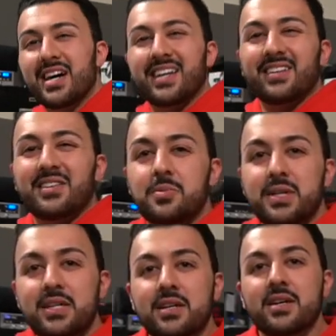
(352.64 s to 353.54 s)
dieting a little
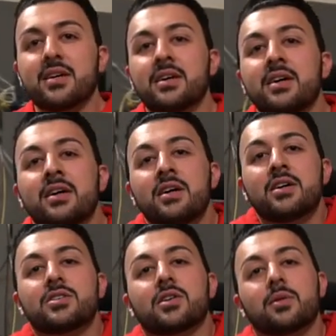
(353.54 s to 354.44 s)
bit,
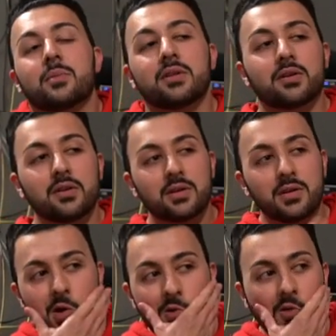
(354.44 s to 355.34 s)
so I'm a little,
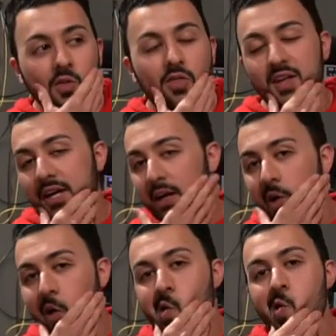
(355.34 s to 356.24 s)
a little thick,
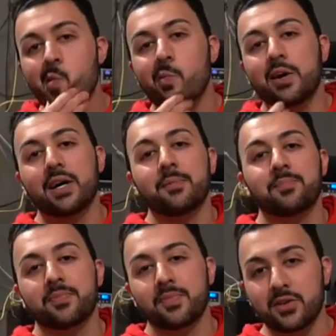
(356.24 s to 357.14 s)
but
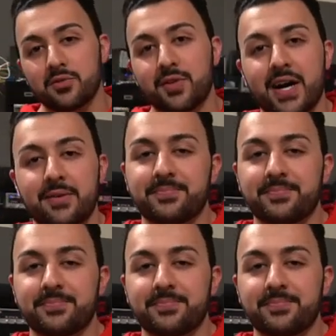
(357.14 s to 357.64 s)
not too fat.